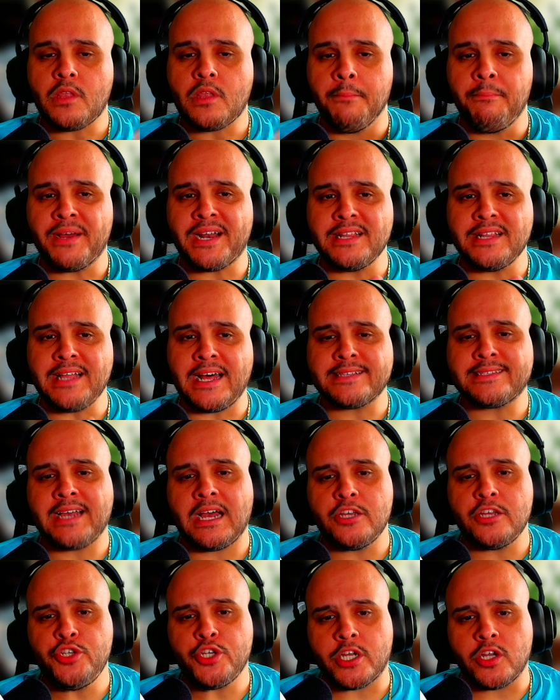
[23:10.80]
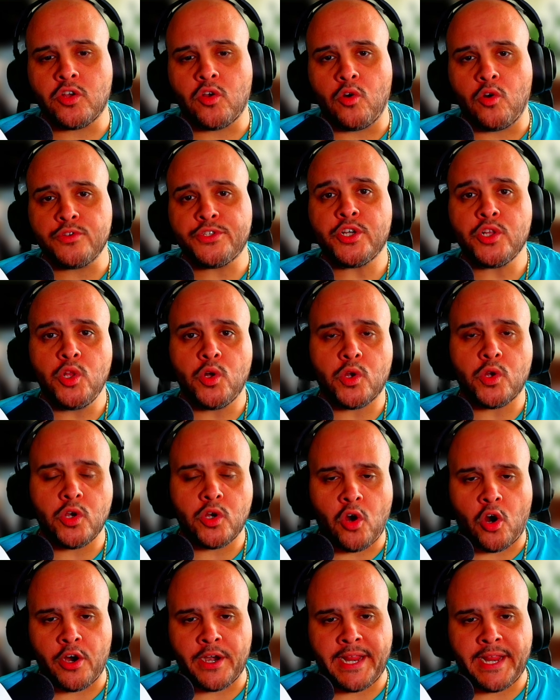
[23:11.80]
But a lot of times you can go to your local
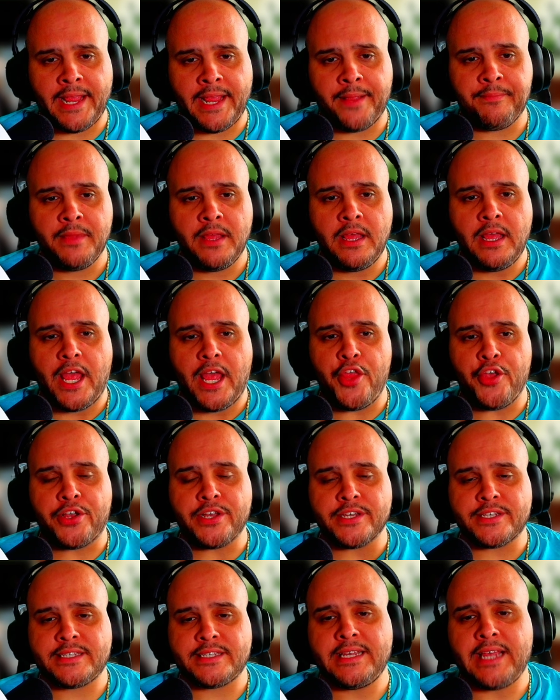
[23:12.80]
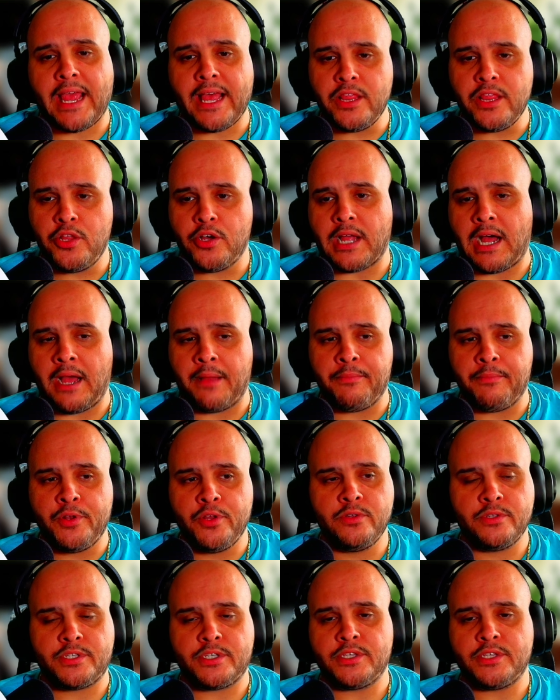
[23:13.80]
card game and you can see, hey, look, I'm
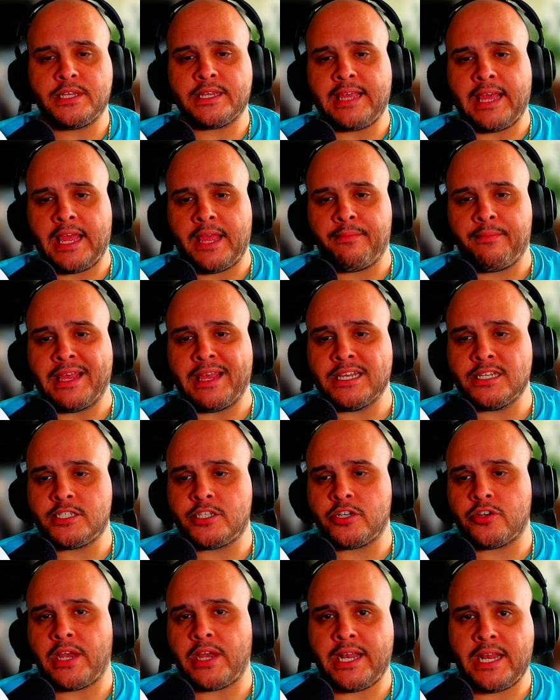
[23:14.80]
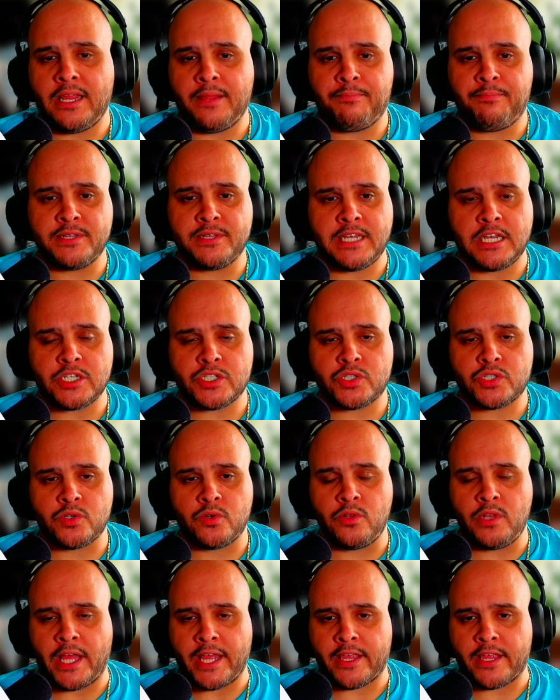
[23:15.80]
new to the game. Is there any
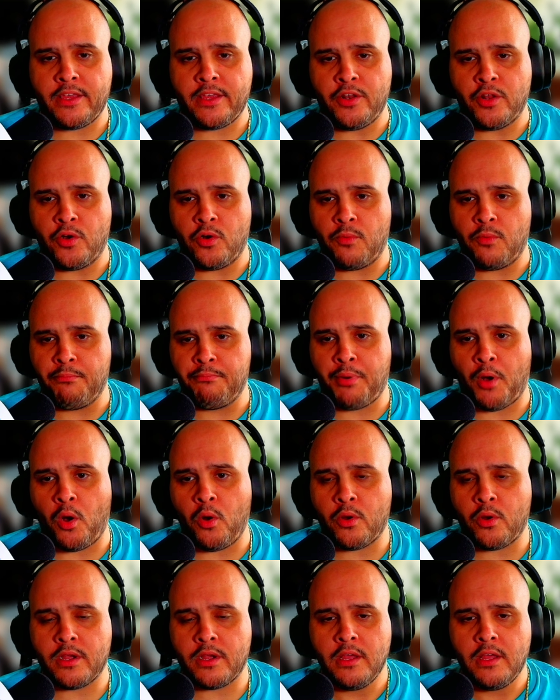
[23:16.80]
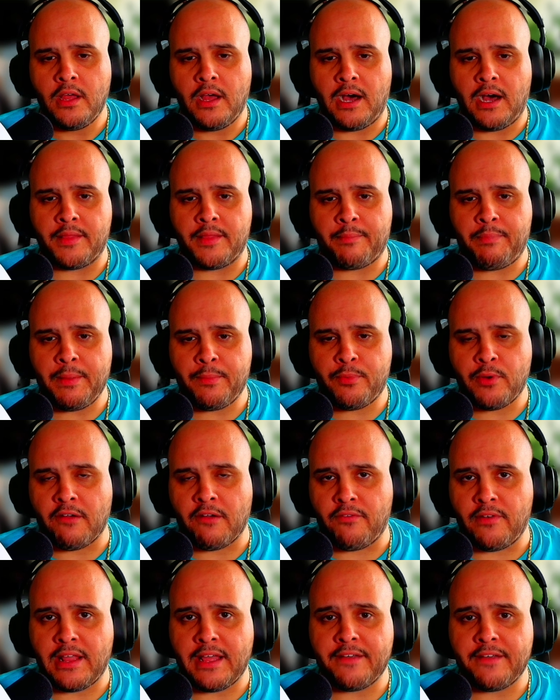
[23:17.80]
potential, bulk that people
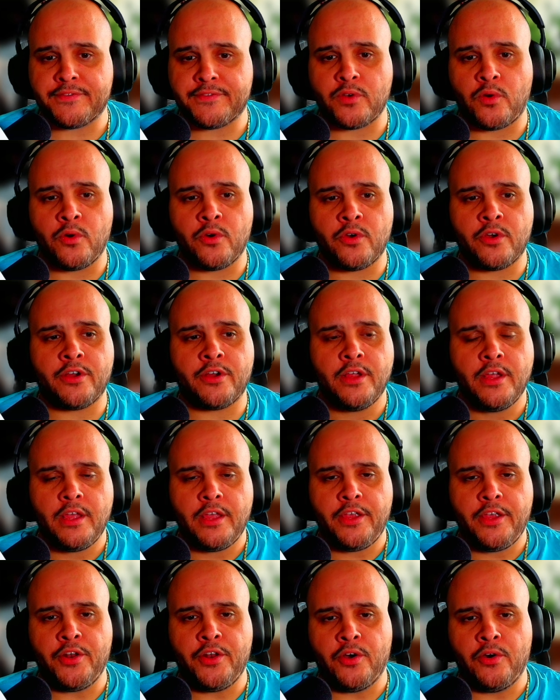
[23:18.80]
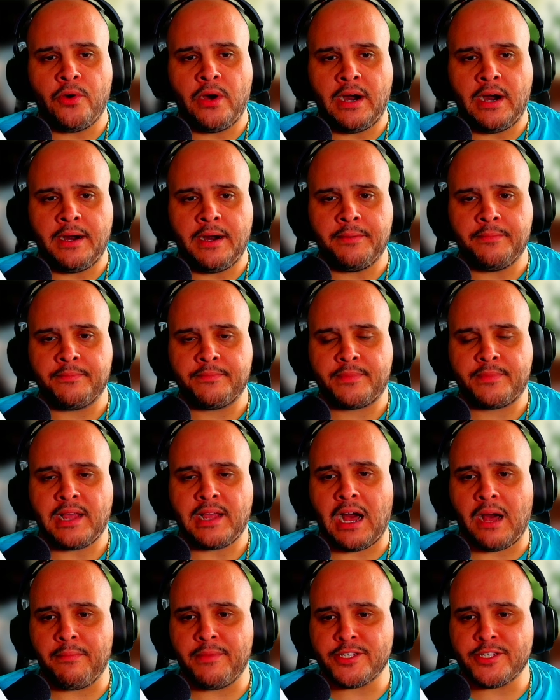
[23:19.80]
have left, or,
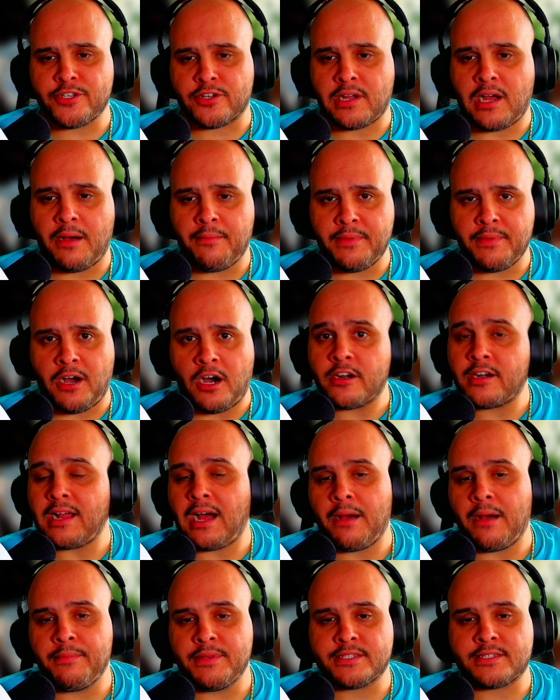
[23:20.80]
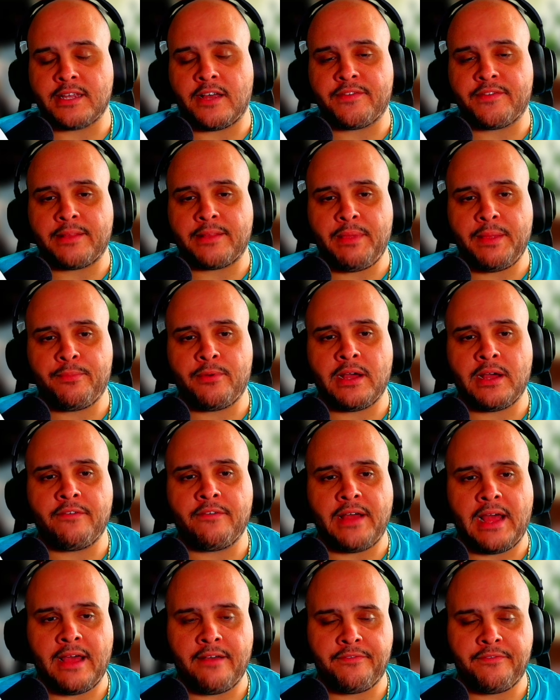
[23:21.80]
commons or uncommon stuff that people
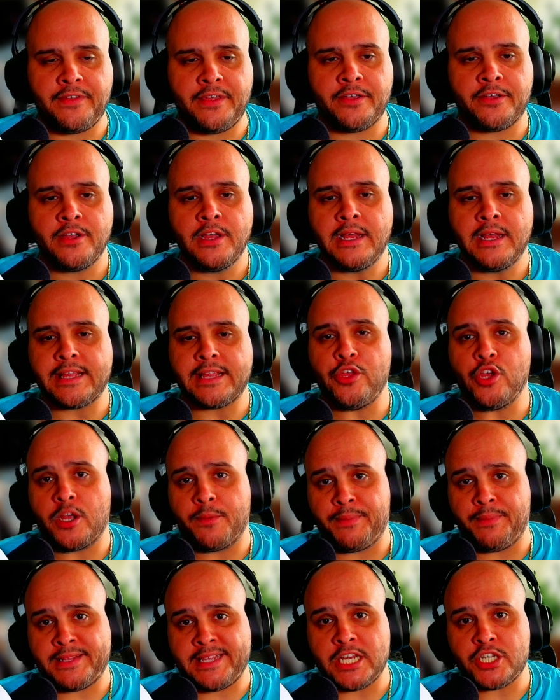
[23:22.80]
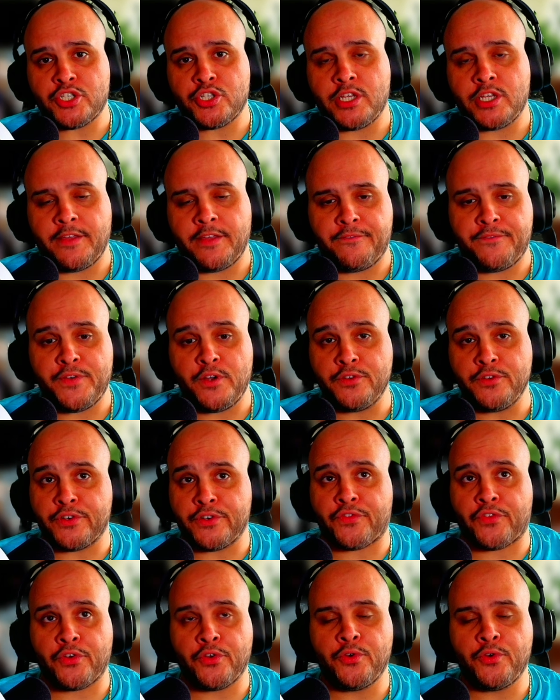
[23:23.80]
have here that you can potentially
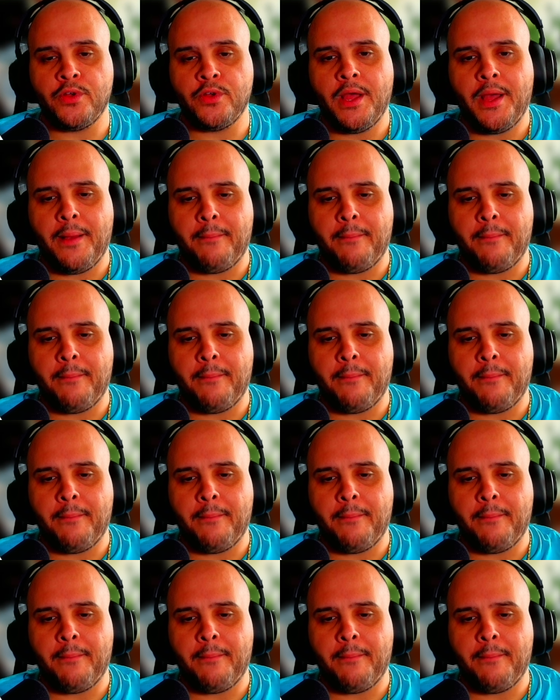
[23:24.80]
filter through?